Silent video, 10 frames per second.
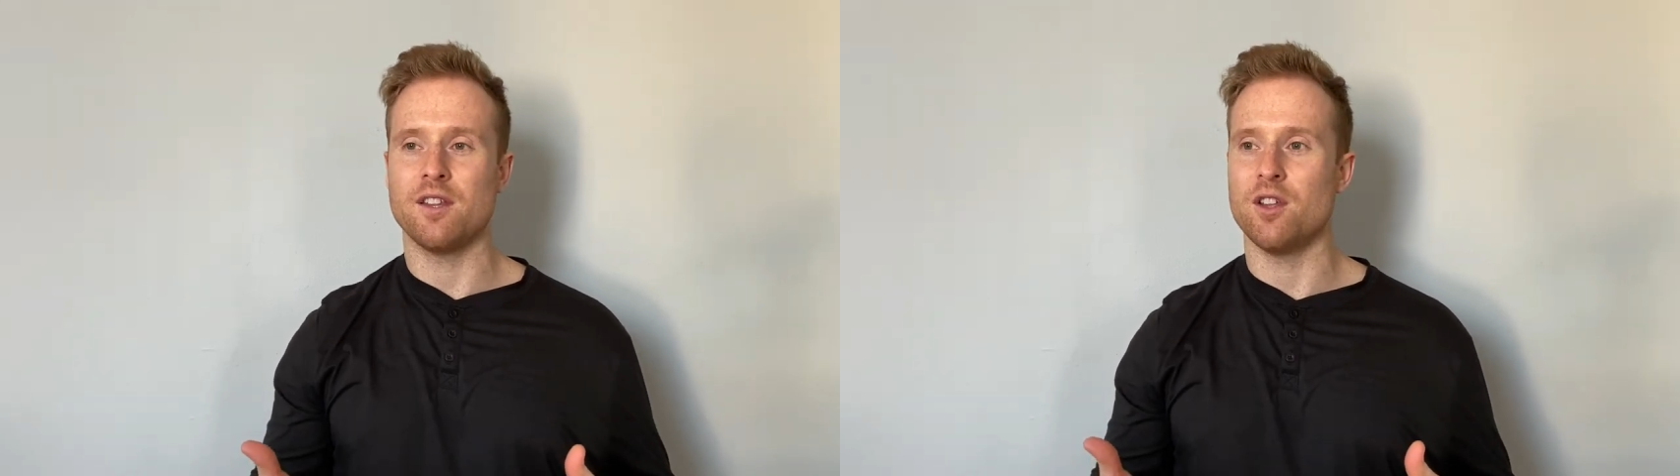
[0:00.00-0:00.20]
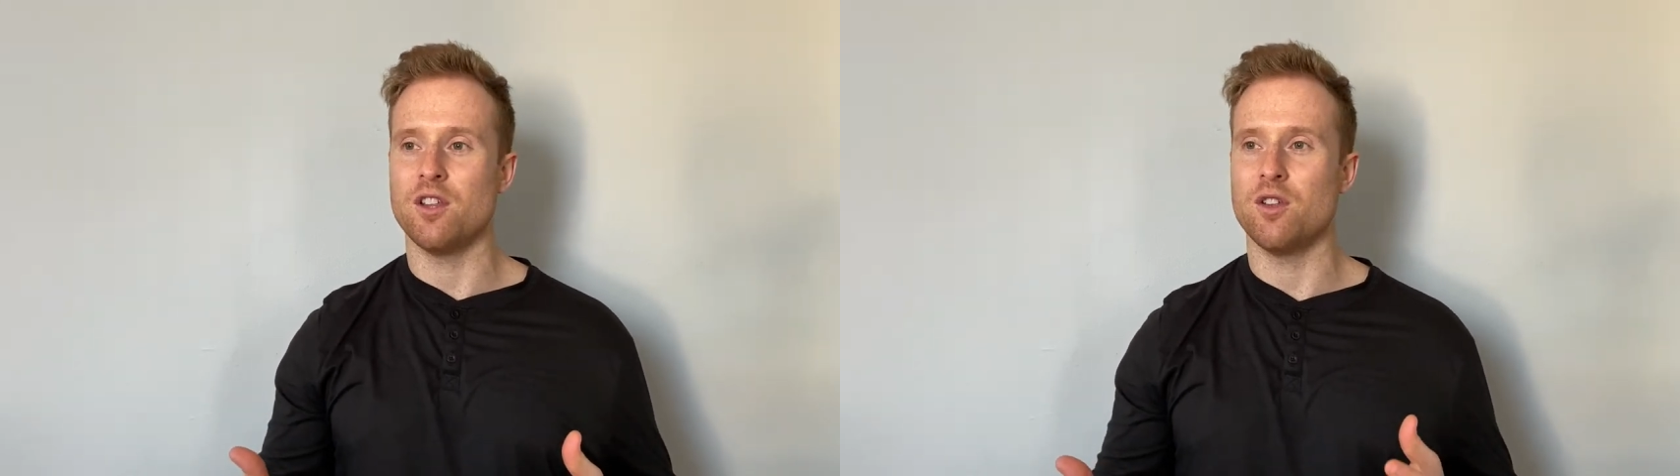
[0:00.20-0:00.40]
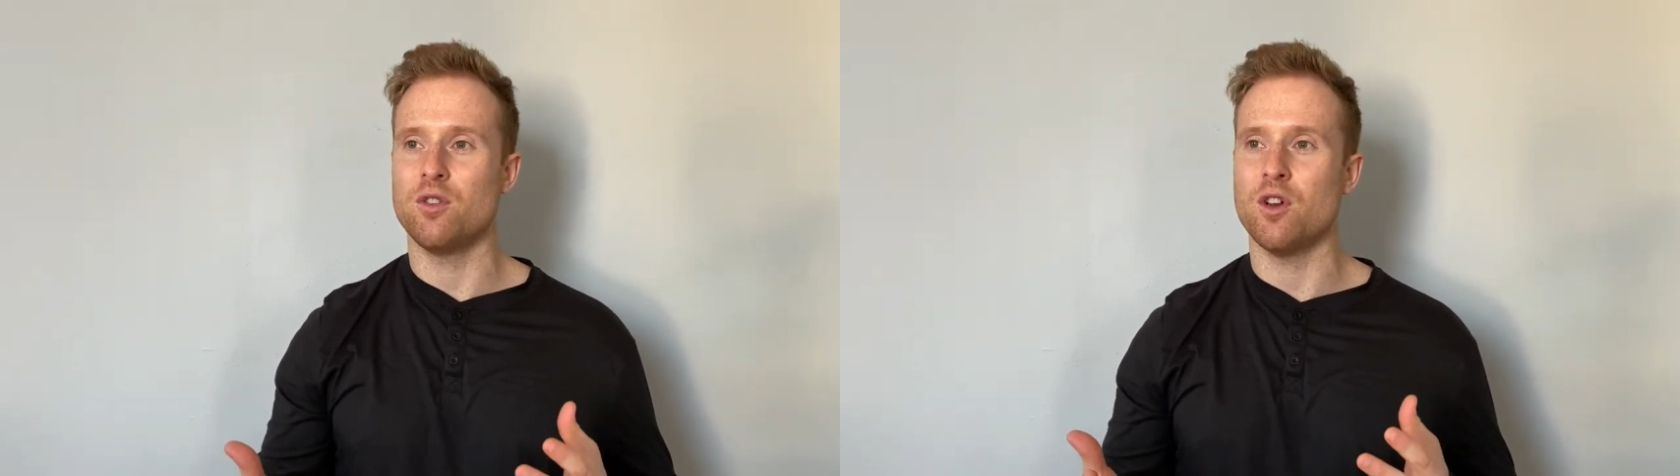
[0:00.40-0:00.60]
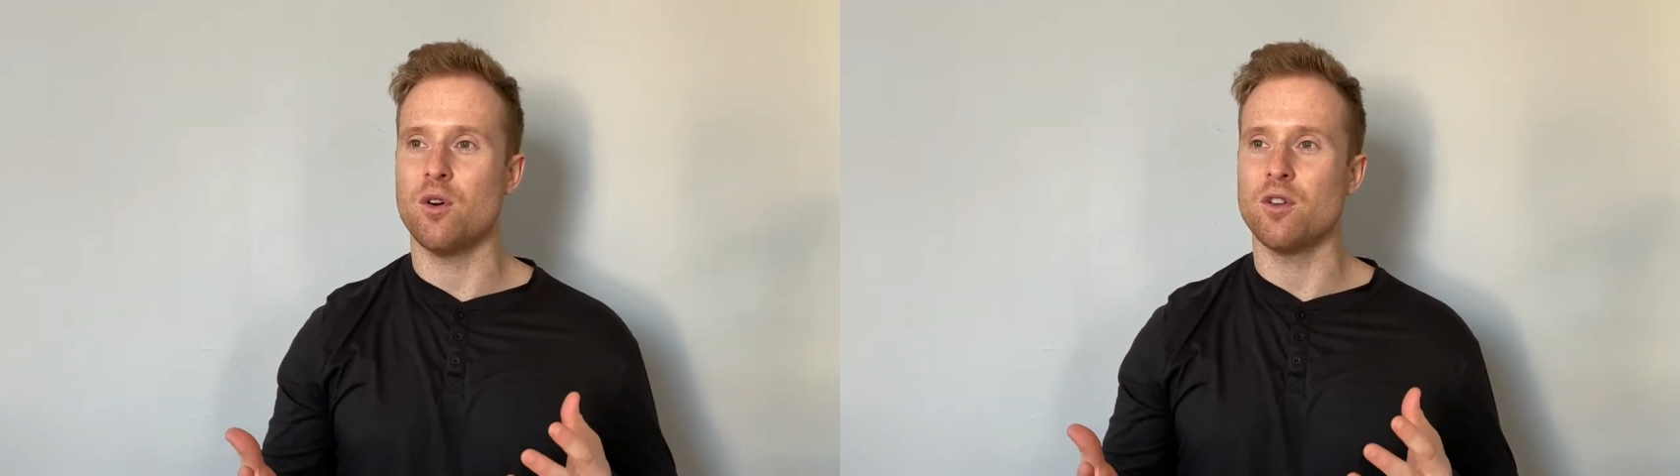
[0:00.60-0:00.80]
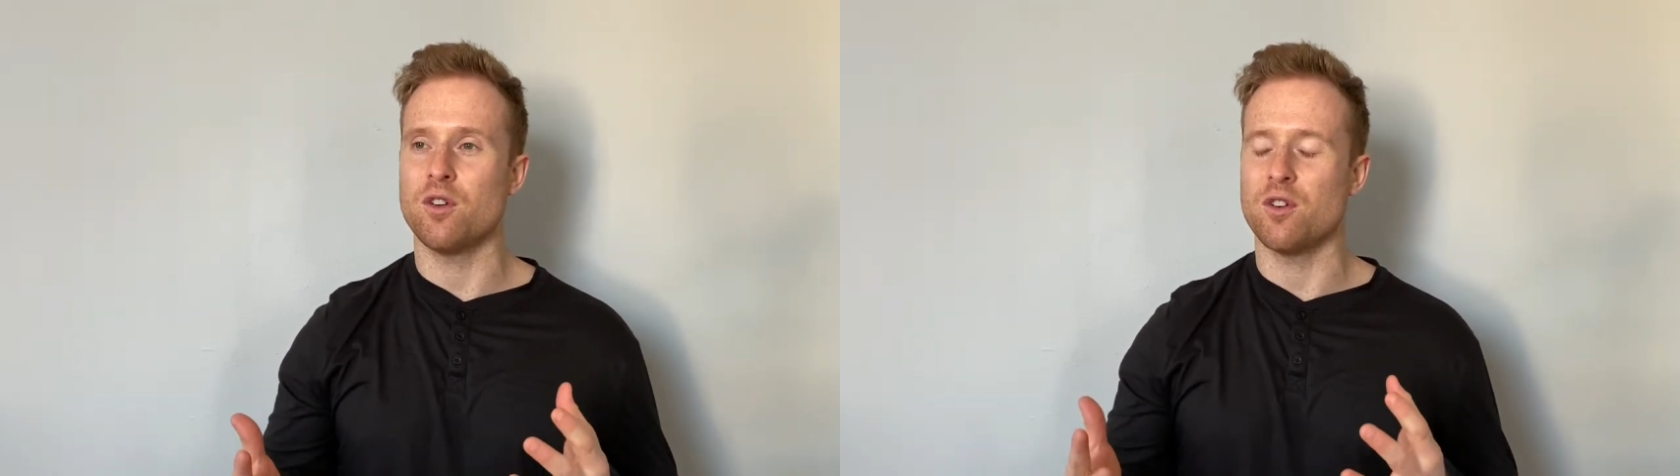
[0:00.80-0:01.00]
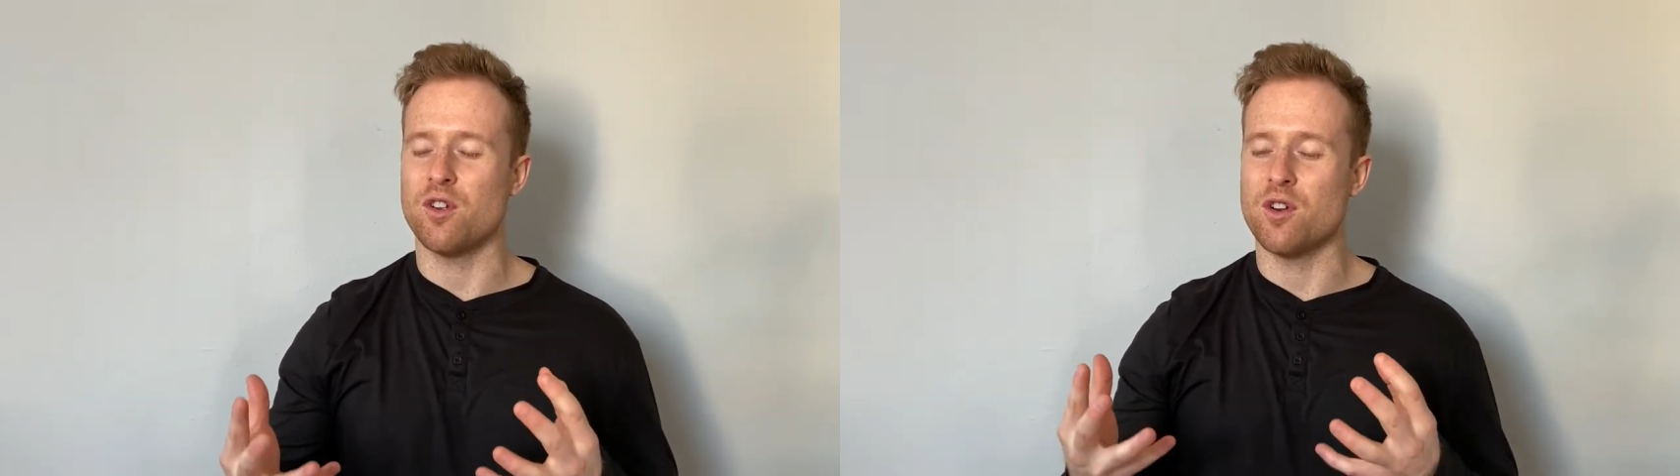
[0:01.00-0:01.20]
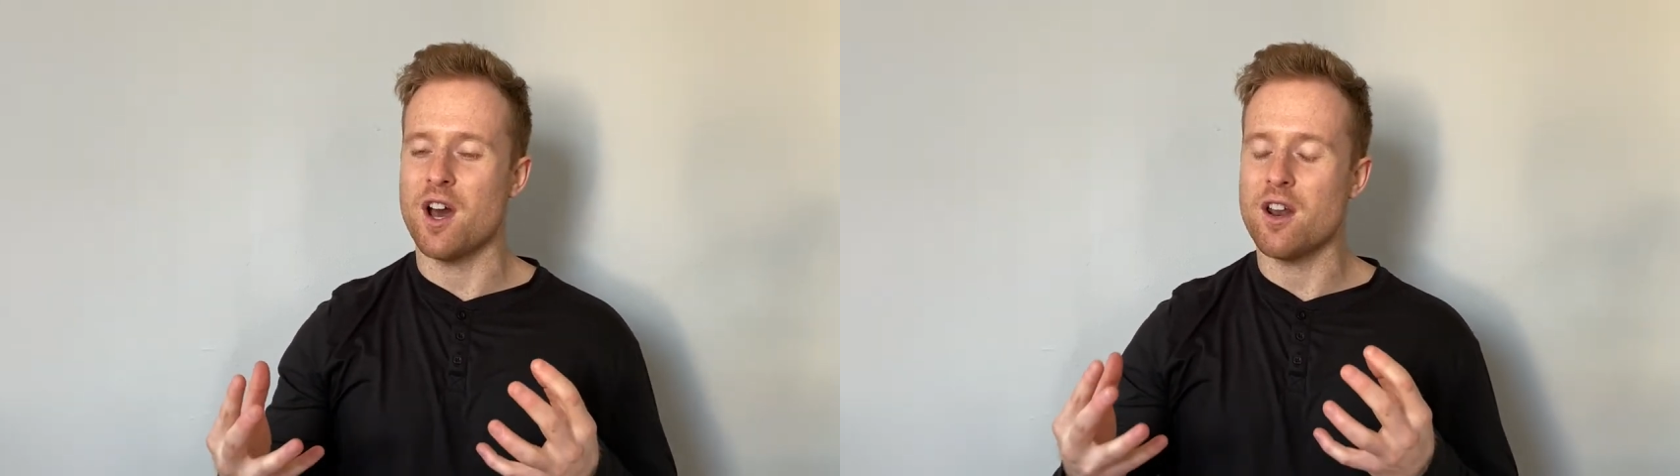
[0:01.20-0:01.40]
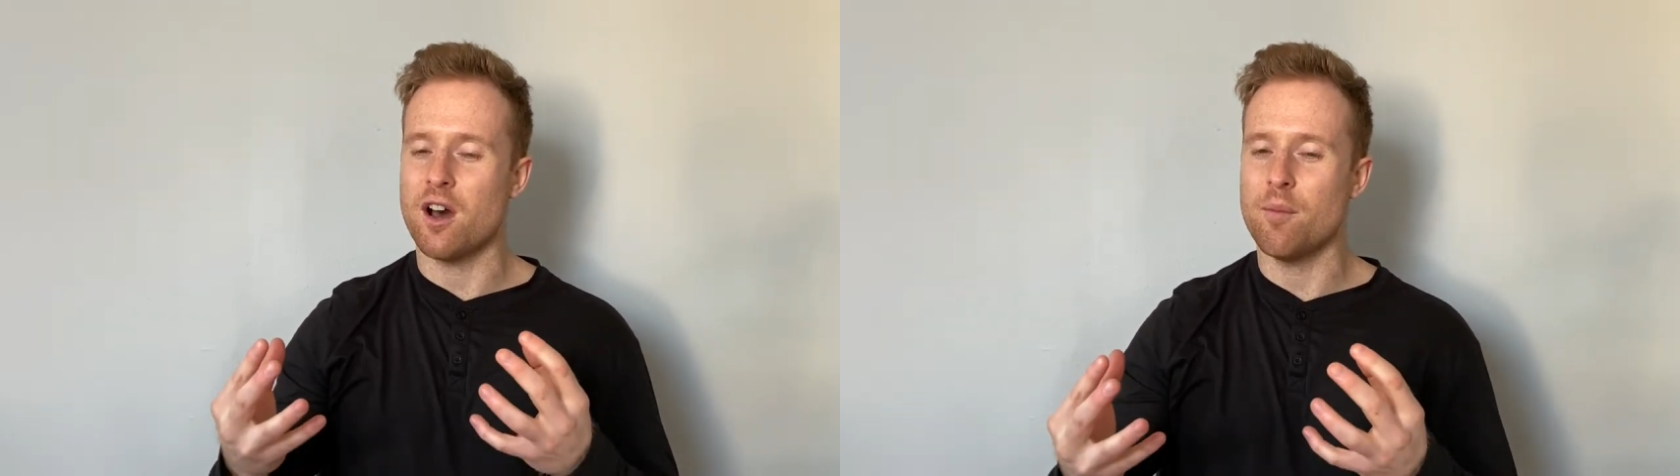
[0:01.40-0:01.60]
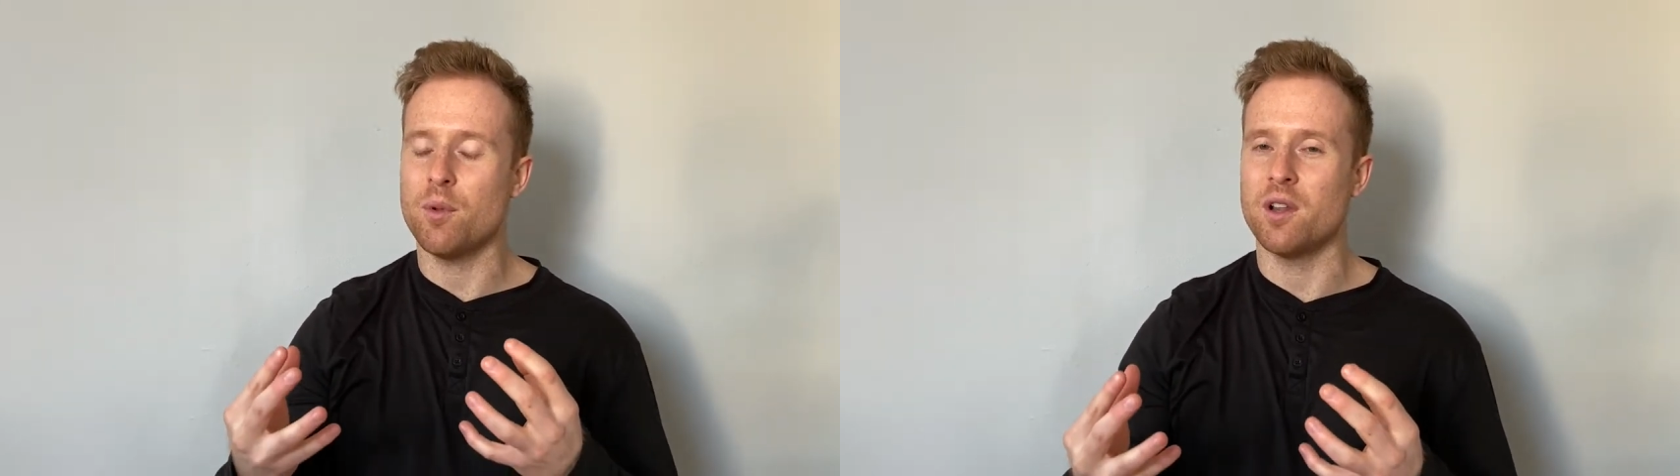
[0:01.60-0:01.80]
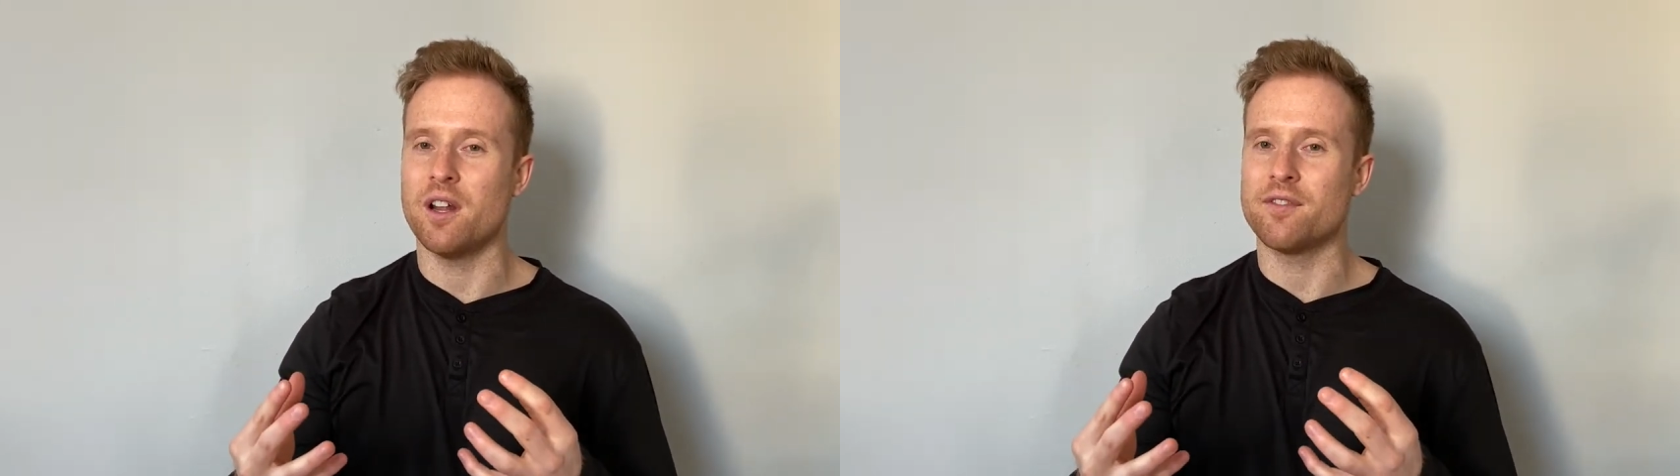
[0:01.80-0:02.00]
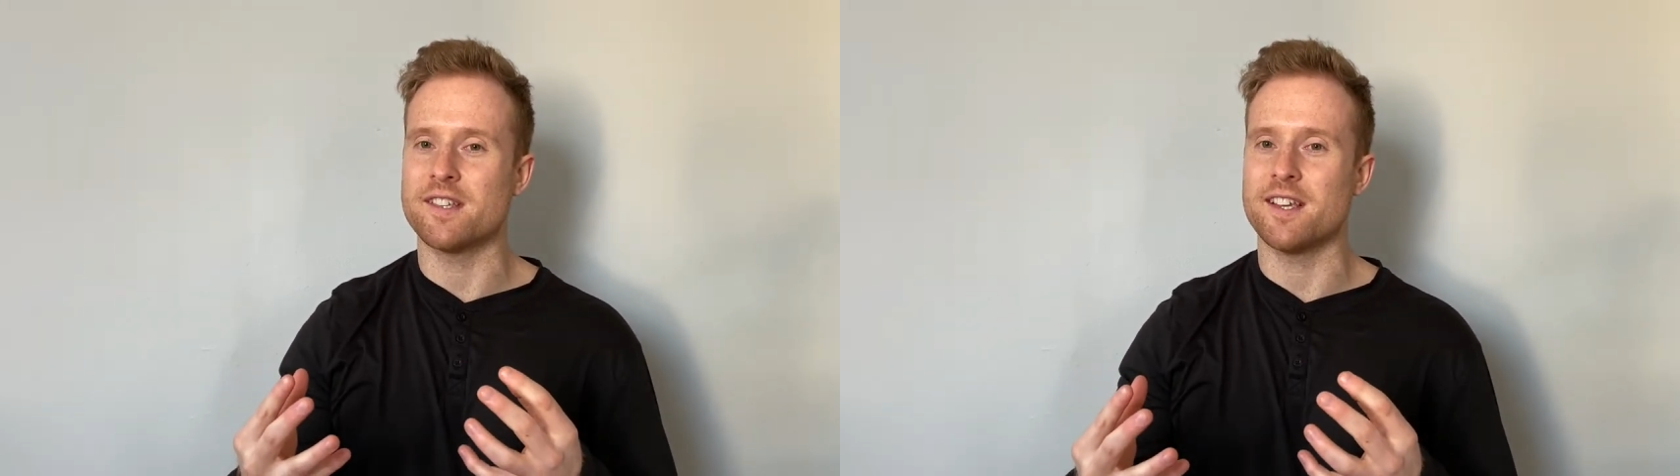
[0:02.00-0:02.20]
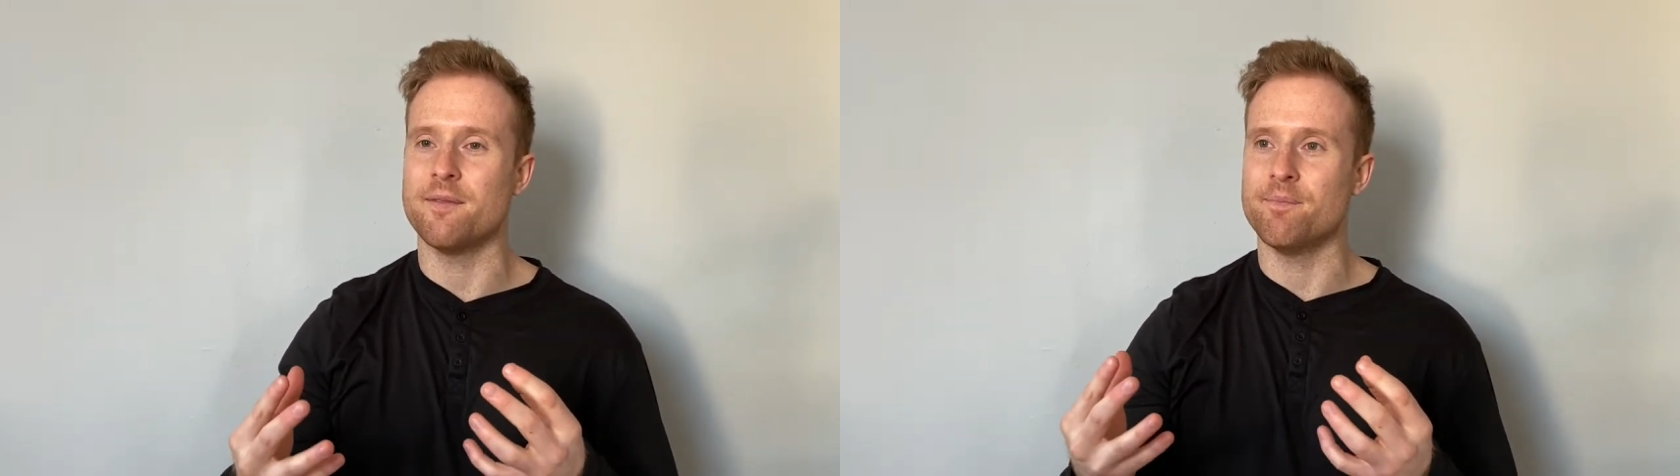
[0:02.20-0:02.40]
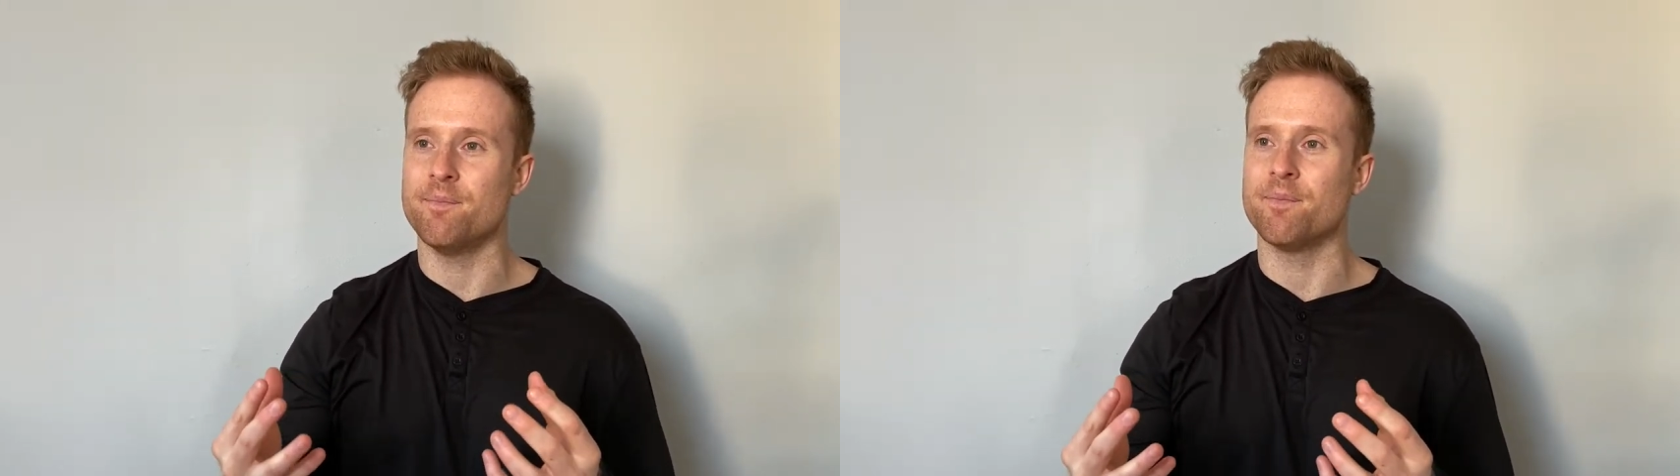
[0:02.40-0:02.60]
You're not humble enough to say,